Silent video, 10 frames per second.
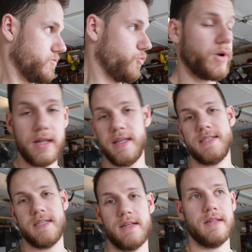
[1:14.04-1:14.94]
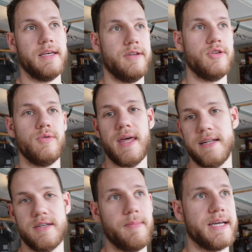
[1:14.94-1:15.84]
realistically do
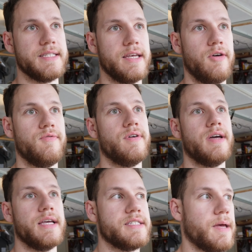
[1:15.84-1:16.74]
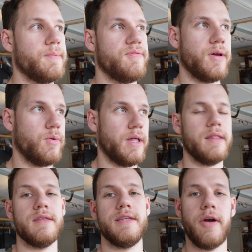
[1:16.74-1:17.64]
that to myself, except if they were
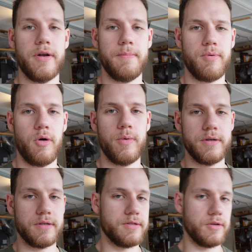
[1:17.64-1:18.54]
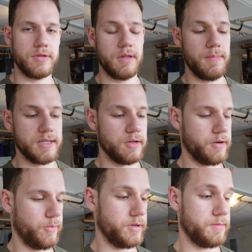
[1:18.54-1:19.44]
like the TRD Pro wheels, because those are the best
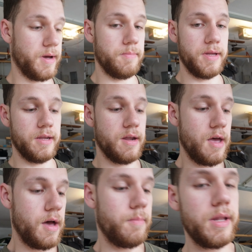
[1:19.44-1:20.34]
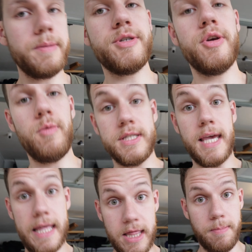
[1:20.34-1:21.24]
looking wheels in my opinion. But let me show you what's in the